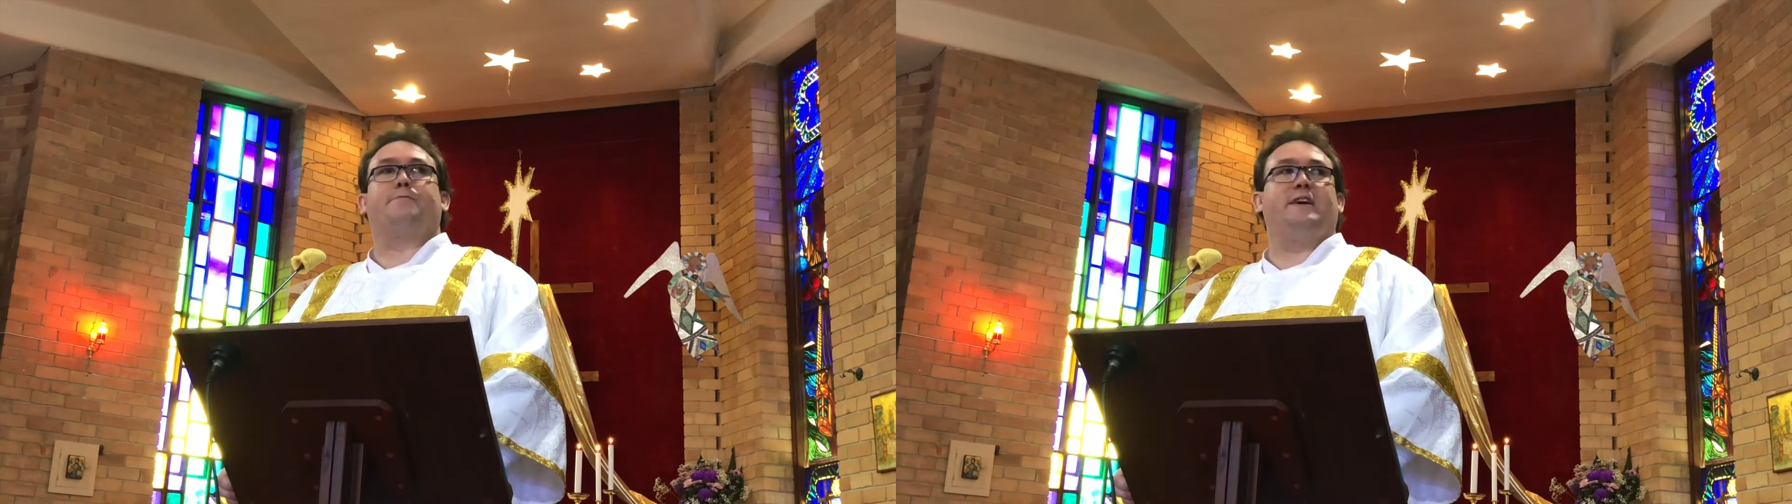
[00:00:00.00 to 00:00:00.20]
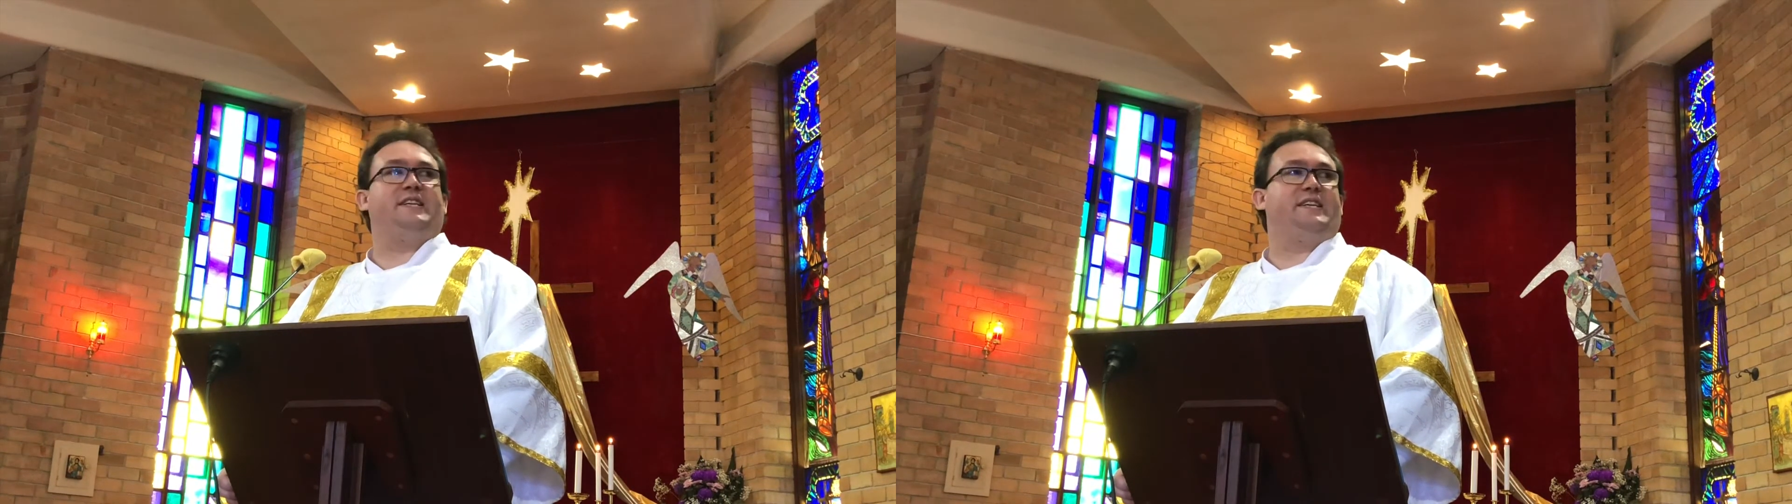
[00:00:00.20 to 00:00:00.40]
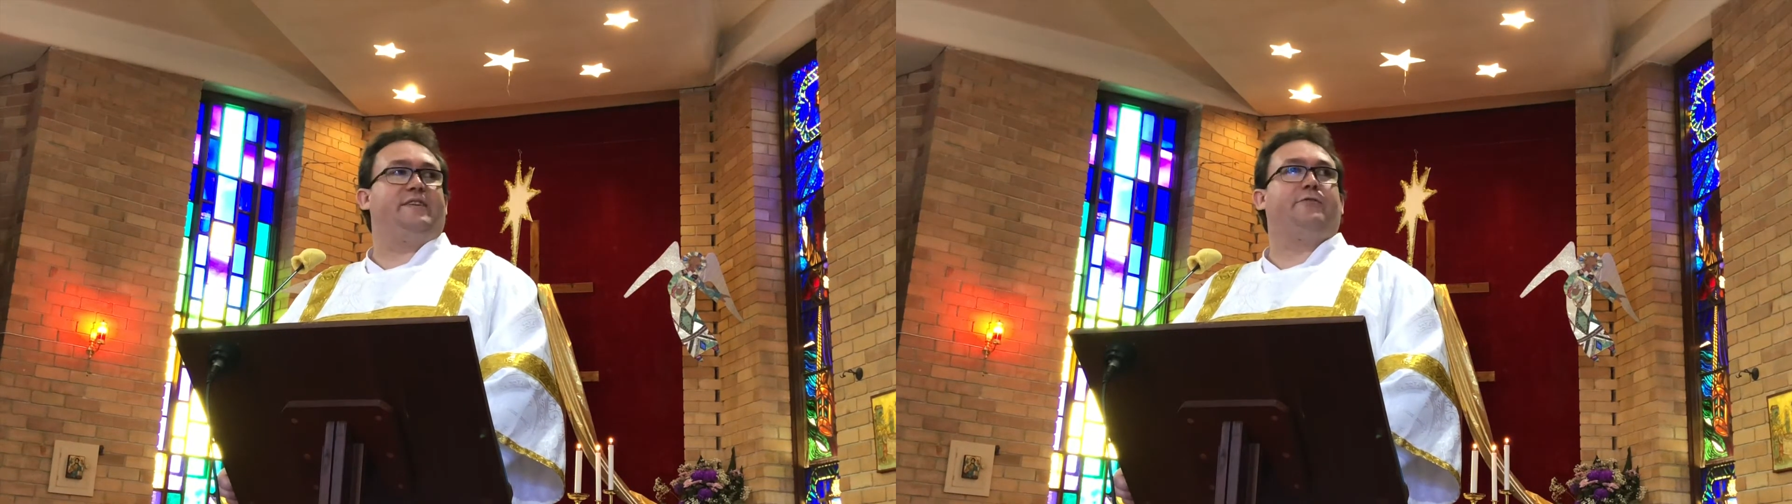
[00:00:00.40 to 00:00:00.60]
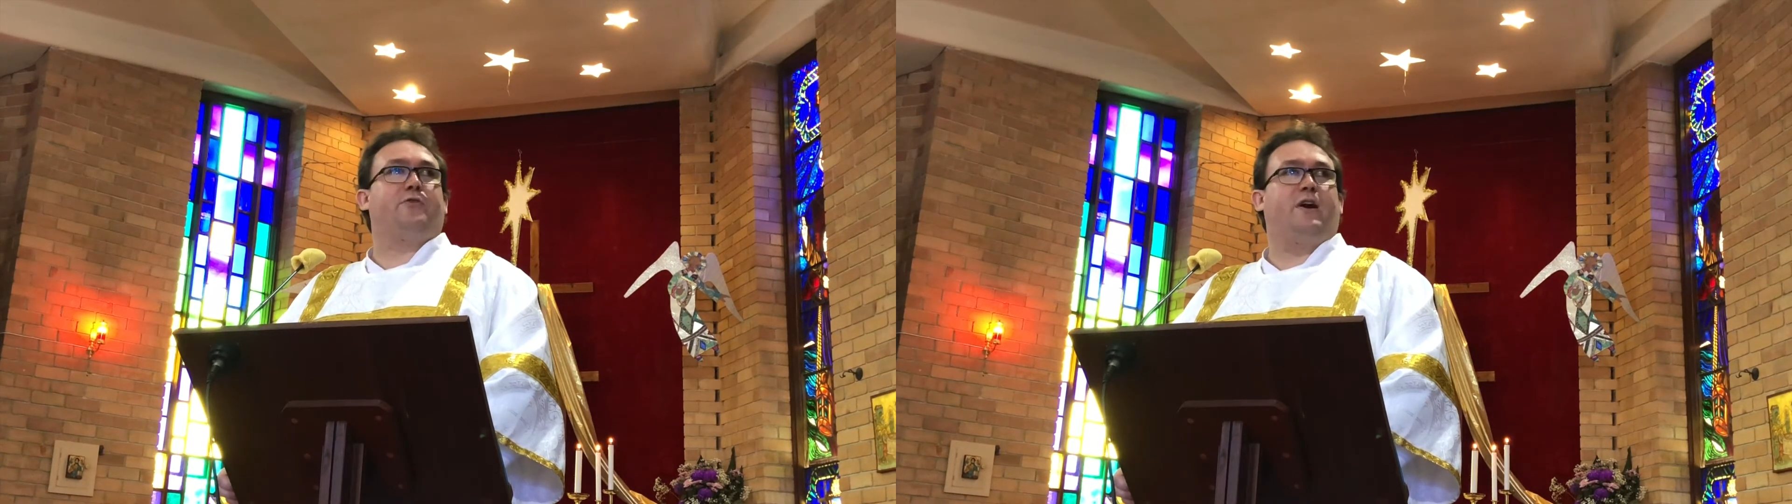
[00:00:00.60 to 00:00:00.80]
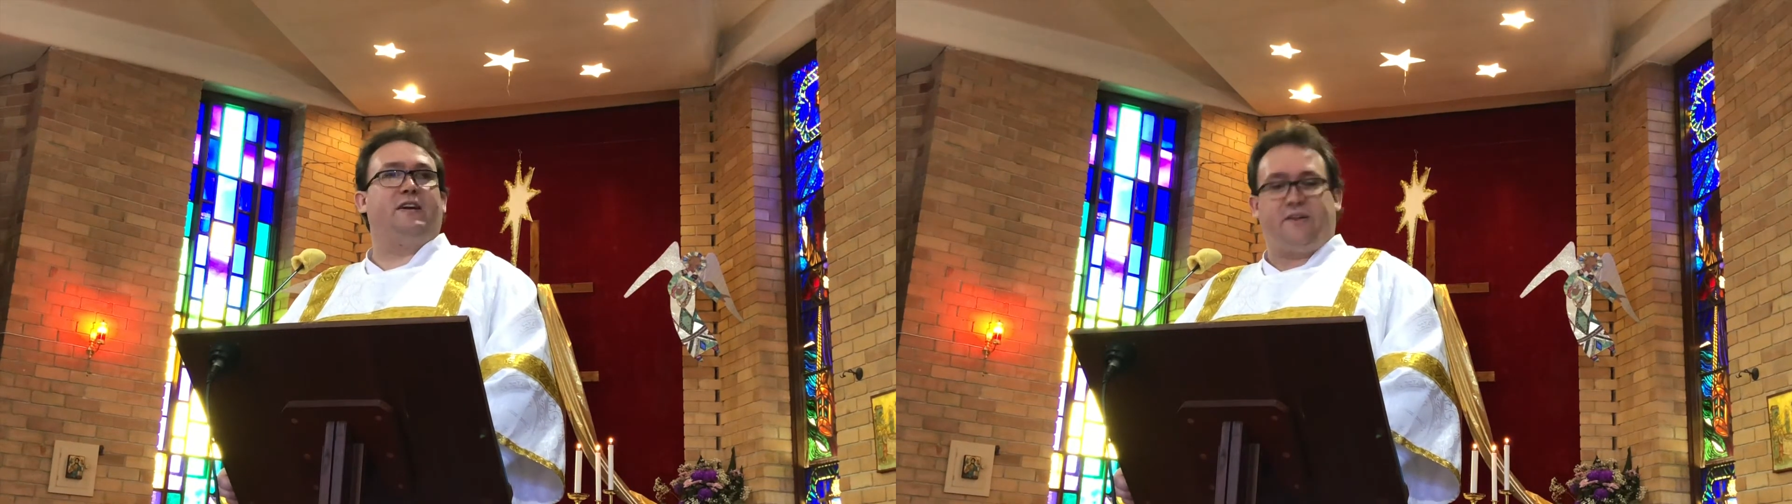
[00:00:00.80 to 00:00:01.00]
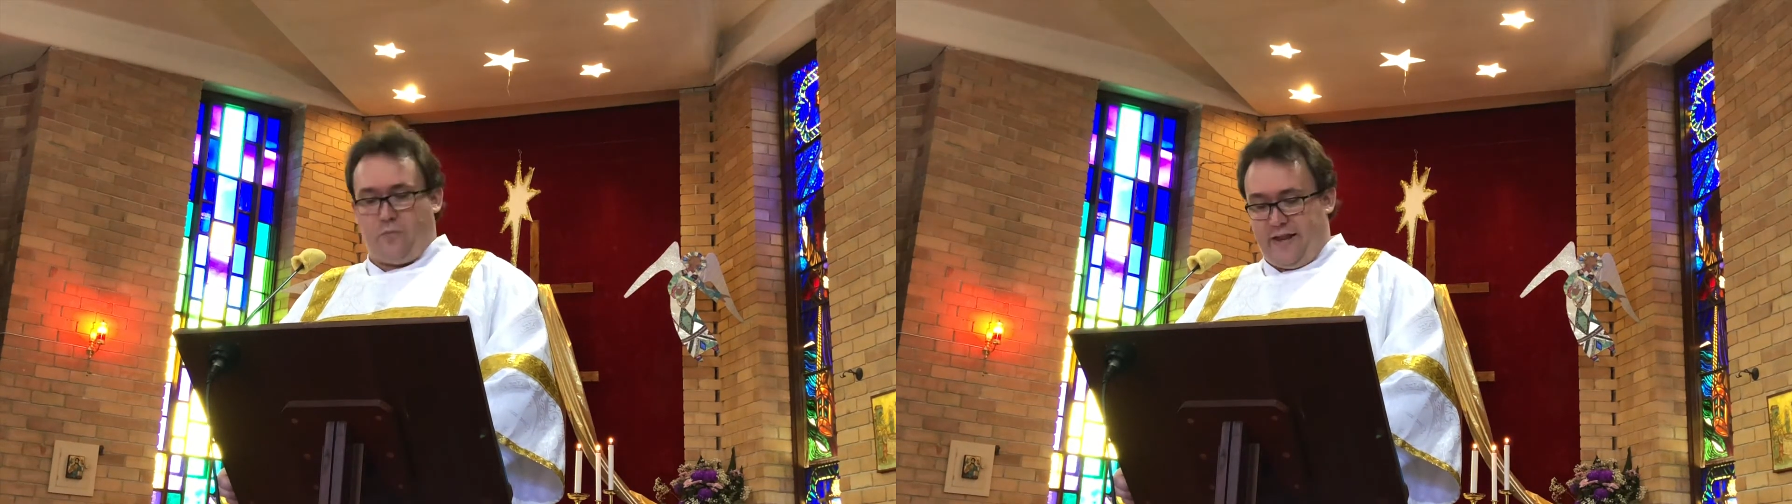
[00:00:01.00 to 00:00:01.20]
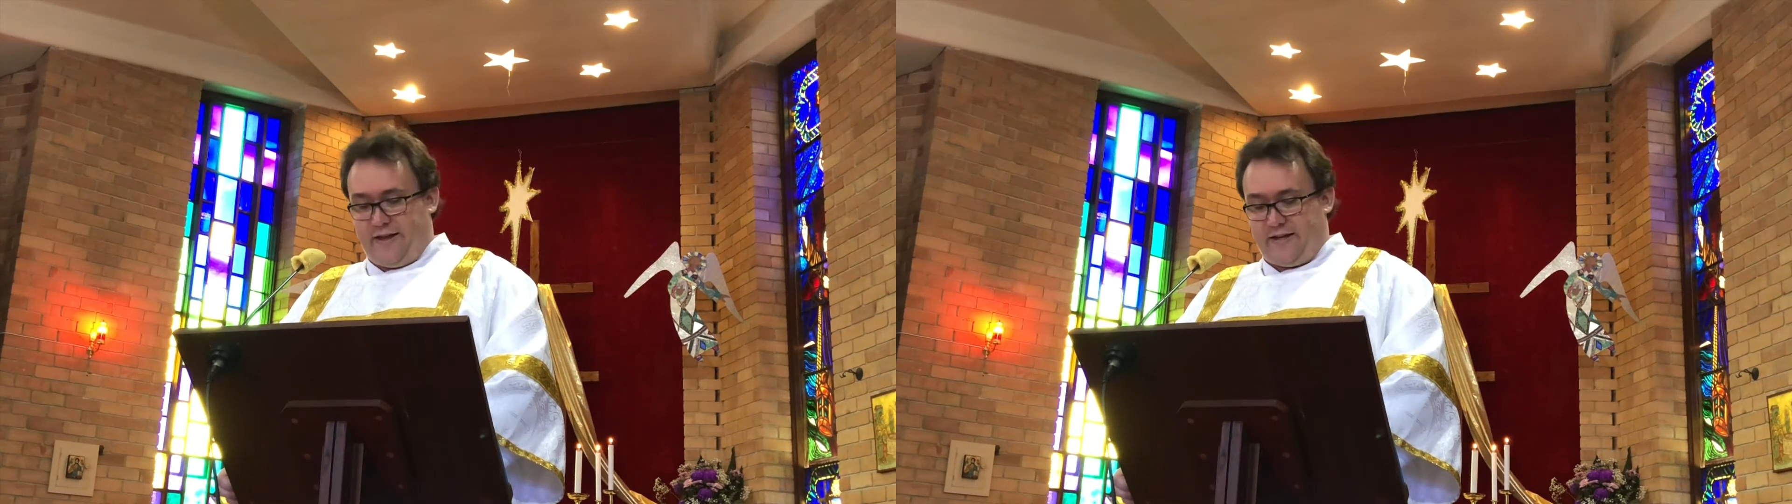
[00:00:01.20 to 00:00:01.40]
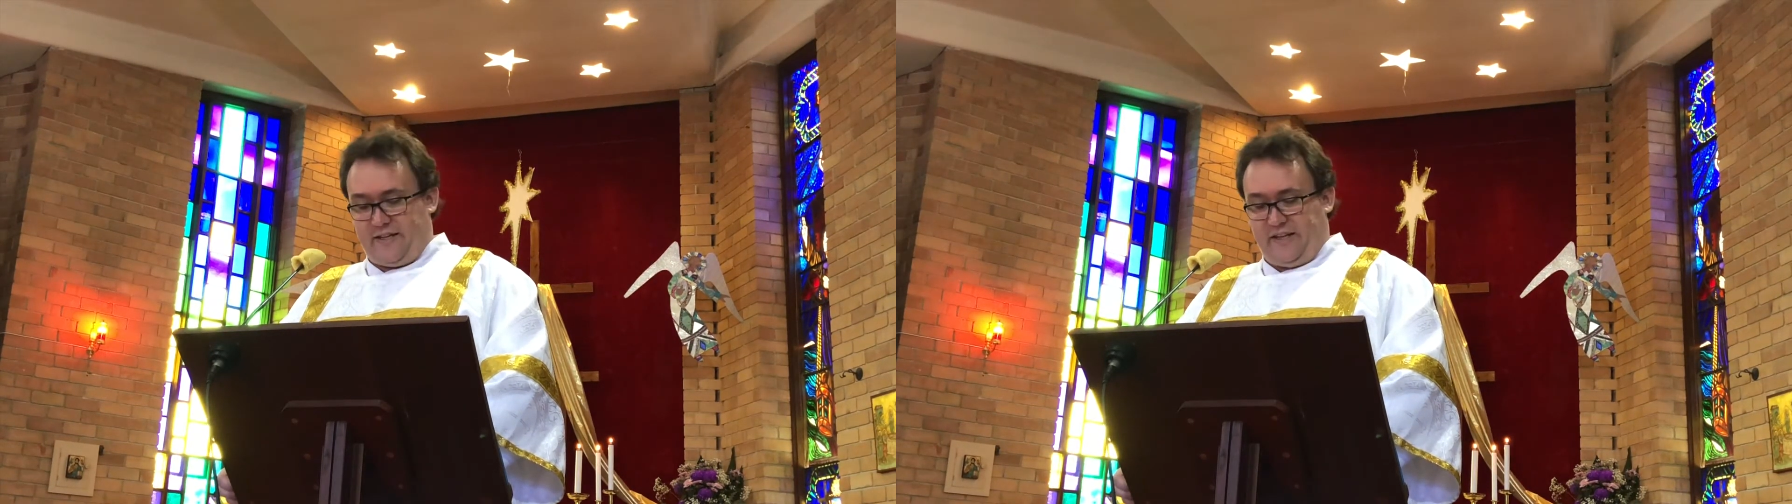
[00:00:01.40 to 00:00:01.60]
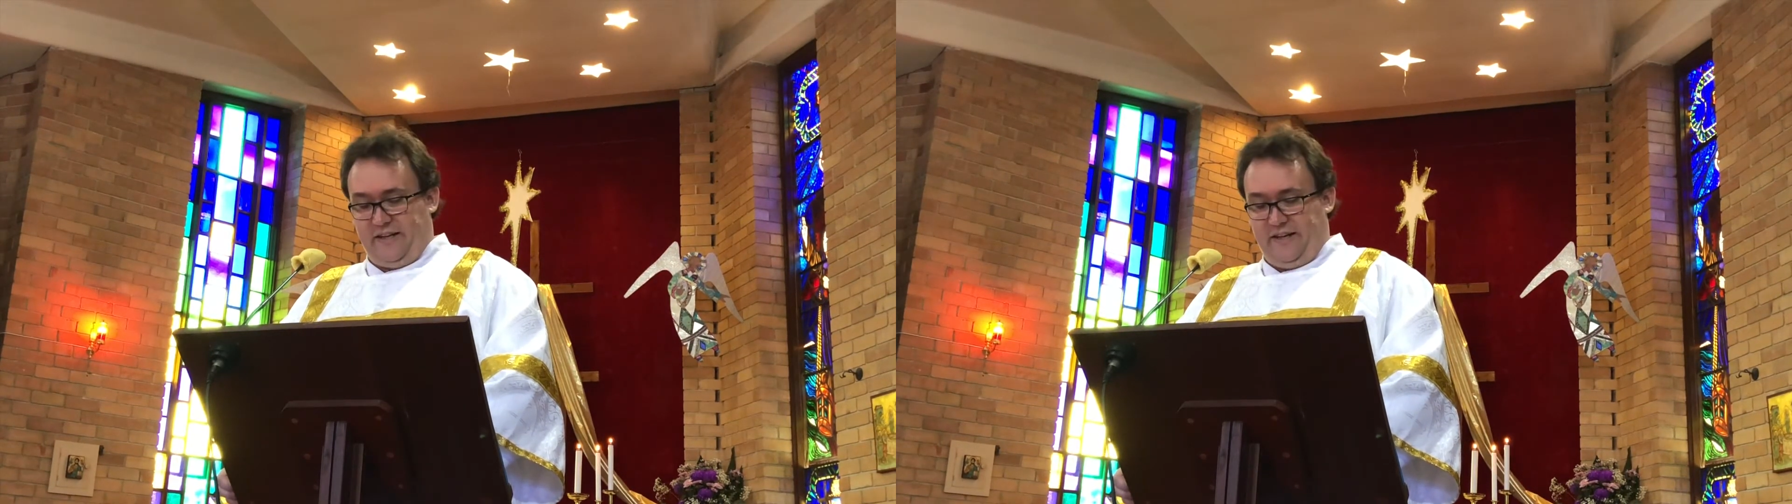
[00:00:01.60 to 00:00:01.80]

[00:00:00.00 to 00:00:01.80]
presence of Christ with us.